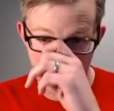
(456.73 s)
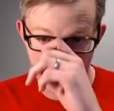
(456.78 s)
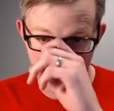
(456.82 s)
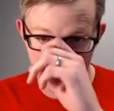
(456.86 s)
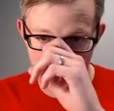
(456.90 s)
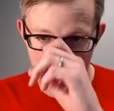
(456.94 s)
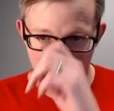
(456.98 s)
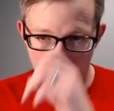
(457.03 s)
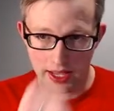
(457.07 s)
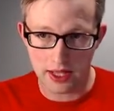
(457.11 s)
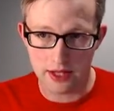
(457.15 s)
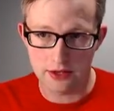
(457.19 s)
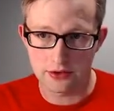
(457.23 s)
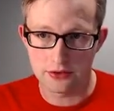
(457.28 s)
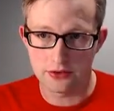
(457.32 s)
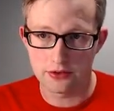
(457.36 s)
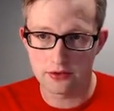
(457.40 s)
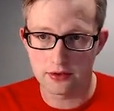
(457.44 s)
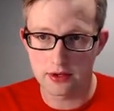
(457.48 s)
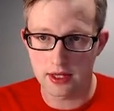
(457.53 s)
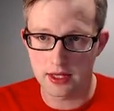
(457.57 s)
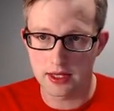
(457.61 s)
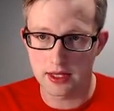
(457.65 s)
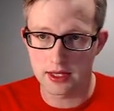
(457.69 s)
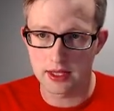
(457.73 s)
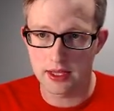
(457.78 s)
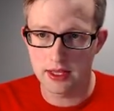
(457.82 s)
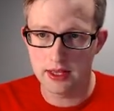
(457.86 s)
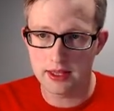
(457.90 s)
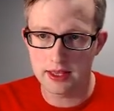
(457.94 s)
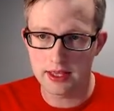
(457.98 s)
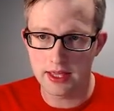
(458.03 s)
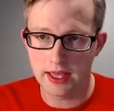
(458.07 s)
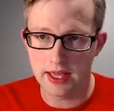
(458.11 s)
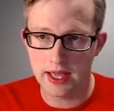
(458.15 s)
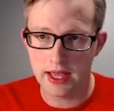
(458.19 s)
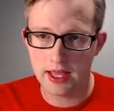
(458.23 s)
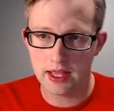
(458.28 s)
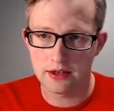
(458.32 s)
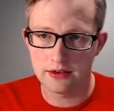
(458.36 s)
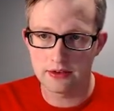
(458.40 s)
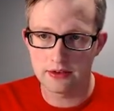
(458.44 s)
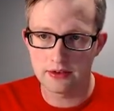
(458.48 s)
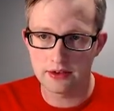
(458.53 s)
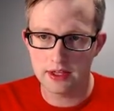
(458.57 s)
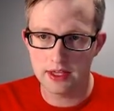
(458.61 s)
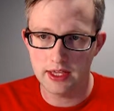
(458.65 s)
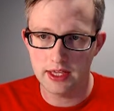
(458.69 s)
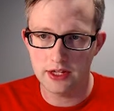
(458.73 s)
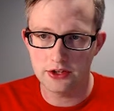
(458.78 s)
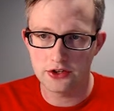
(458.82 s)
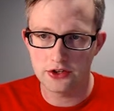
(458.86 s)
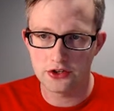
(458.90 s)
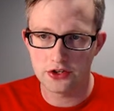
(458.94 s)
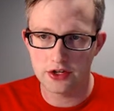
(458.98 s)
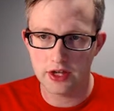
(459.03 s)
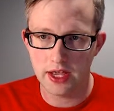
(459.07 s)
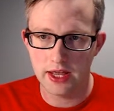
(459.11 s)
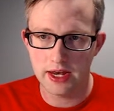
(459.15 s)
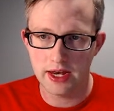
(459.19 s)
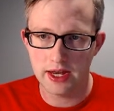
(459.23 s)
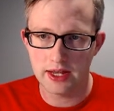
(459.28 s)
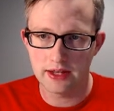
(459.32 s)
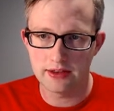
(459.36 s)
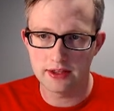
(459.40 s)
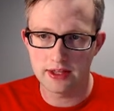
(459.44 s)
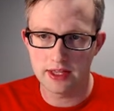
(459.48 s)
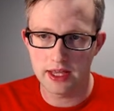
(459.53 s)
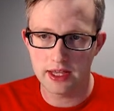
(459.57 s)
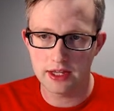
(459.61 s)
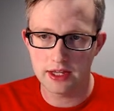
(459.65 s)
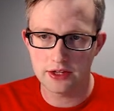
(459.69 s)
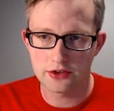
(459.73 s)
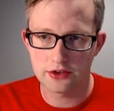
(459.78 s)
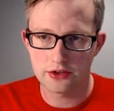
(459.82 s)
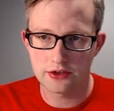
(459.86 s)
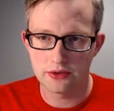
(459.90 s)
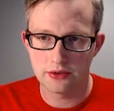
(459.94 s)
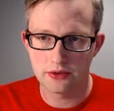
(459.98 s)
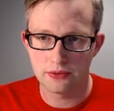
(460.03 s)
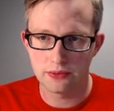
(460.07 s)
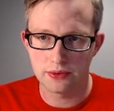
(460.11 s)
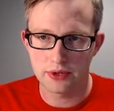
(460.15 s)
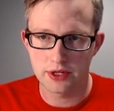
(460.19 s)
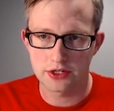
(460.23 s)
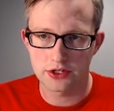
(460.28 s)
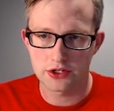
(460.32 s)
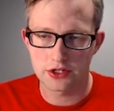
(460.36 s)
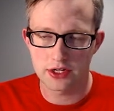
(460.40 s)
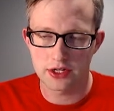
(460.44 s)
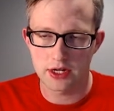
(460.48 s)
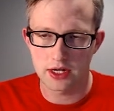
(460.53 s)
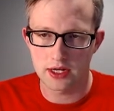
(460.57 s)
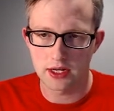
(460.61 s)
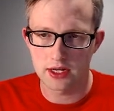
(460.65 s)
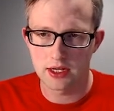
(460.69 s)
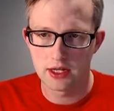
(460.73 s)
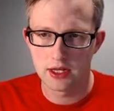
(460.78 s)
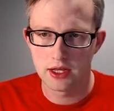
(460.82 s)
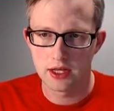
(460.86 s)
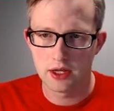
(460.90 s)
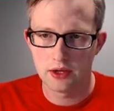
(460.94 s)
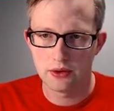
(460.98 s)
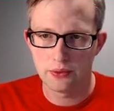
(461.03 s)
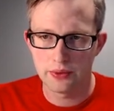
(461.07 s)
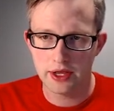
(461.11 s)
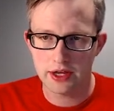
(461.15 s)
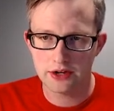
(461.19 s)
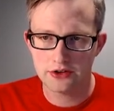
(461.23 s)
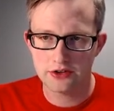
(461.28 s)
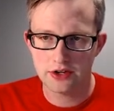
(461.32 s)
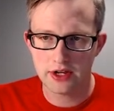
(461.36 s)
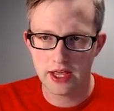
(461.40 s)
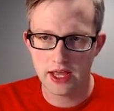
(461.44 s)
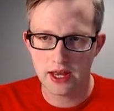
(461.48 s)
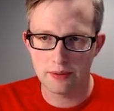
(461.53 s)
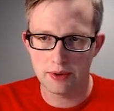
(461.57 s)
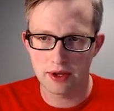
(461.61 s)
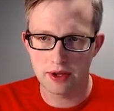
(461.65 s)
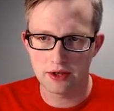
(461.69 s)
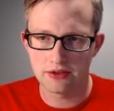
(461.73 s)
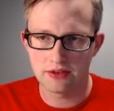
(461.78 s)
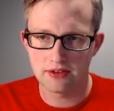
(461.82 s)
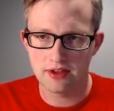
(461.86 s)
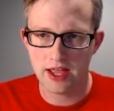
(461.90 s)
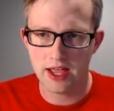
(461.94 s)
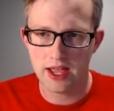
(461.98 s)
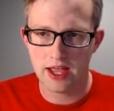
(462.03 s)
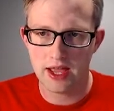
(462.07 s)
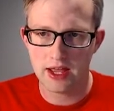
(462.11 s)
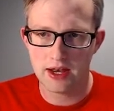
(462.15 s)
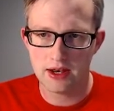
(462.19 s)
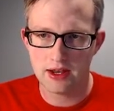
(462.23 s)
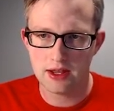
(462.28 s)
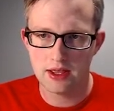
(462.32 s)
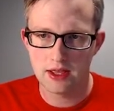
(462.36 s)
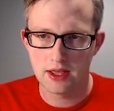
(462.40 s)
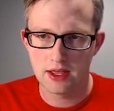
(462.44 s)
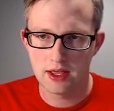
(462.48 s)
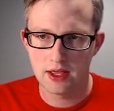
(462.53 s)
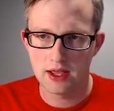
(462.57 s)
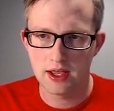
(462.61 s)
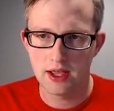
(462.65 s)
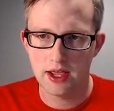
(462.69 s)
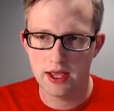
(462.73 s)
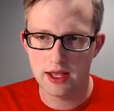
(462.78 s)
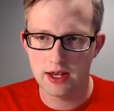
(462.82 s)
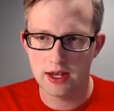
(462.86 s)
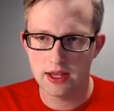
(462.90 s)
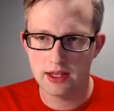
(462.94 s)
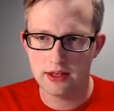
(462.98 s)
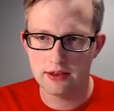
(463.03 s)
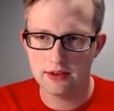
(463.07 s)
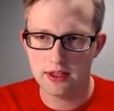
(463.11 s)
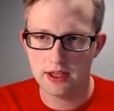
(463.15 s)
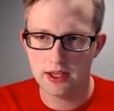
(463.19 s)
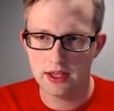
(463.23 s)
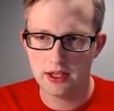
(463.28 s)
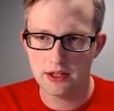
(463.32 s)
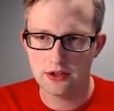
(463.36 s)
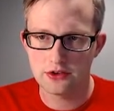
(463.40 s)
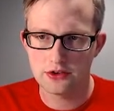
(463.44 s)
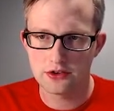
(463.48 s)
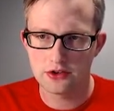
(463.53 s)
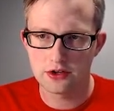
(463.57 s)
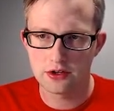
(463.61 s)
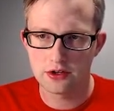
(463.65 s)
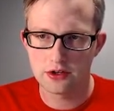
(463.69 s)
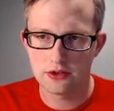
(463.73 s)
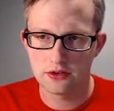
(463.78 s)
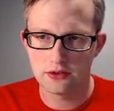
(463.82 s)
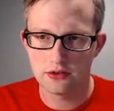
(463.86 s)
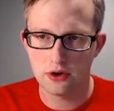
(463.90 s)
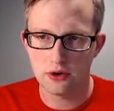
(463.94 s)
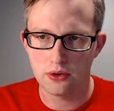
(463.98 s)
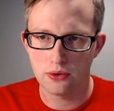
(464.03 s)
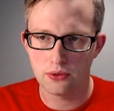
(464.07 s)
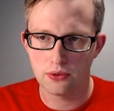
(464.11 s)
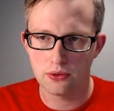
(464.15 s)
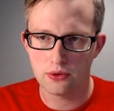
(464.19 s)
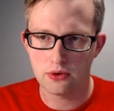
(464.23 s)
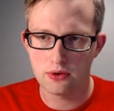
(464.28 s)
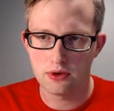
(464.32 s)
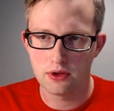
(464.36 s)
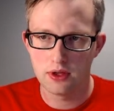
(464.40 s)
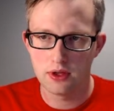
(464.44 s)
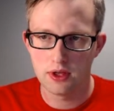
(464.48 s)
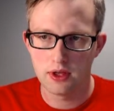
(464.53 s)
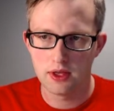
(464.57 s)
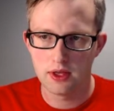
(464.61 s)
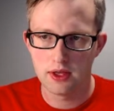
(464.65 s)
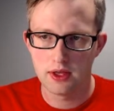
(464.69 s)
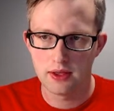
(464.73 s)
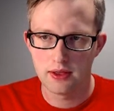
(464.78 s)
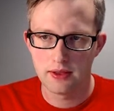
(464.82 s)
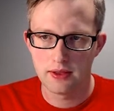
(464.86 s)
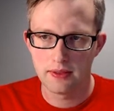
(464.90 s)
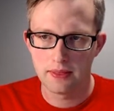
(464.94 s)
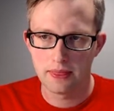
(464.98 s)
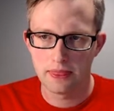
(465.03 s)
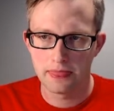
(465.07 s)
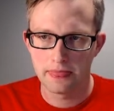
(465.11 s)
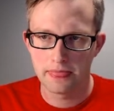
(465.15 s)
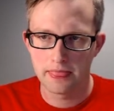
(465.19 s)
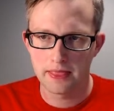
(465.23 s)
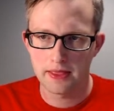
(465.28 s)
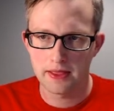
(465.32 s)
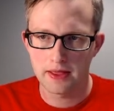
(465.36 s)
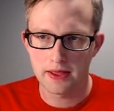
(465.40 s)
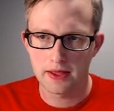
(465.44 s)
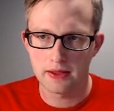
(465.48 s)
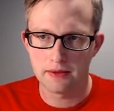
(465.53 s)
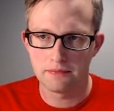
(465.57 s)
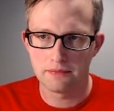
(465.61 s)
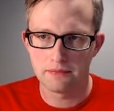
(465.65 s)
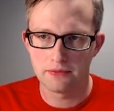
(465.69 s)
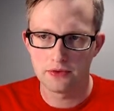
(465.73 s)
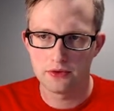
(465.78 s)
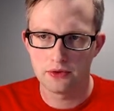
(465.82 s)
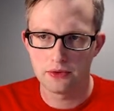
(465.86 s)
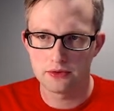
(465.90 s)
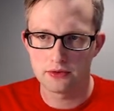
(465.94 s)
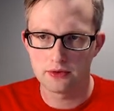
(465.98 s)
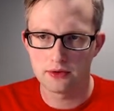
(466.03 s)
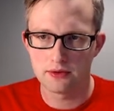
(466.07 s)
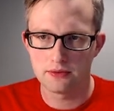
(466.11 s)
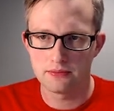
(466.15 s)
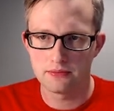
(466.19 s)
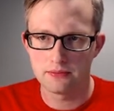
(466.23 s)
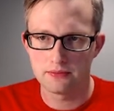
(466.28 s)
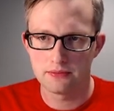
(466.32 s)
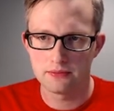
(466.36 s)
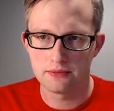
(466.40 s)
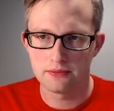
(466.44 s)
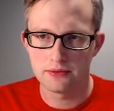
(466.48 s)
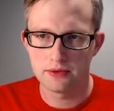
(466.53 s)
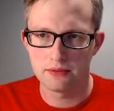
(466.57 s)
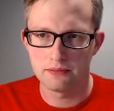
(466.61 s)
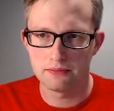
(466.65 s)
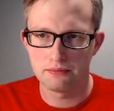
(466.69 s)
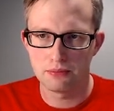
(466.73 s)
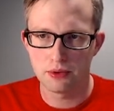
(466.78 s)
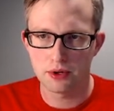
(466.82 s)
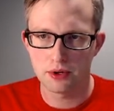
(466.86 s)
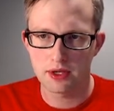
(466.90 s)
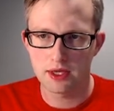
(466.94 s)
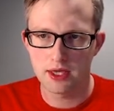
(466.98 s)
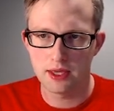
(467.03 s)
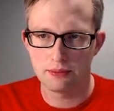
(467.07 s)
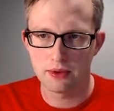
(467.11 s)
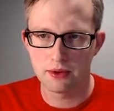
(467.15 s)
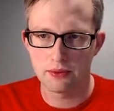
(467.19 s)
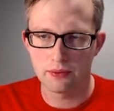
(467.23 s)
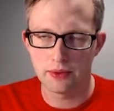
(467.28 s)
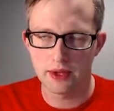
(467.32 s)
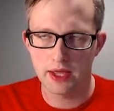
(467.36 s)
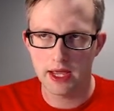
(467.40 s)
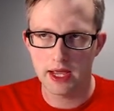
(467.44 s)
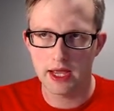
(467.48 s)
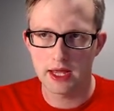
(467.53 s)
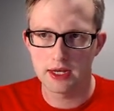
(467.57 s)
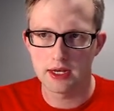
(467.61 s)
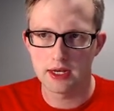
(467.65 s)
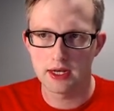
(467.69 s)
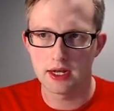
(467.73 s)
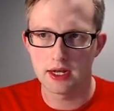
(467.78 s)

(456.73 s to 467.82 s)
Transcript: In the end, each NADH, which we actually had about 10 NADH total. Doing some bookkeeping, we had